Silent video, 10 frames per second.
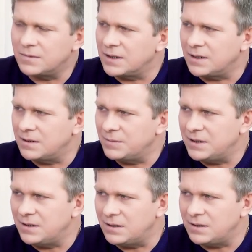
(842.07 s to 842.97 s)
Well,
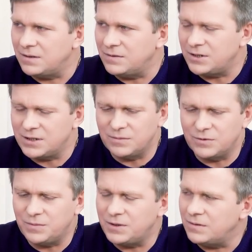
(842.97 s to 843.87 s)
or it's some
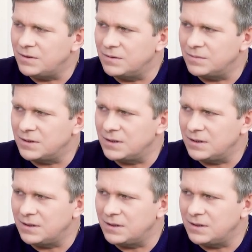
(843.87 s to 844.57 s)
material thing, if we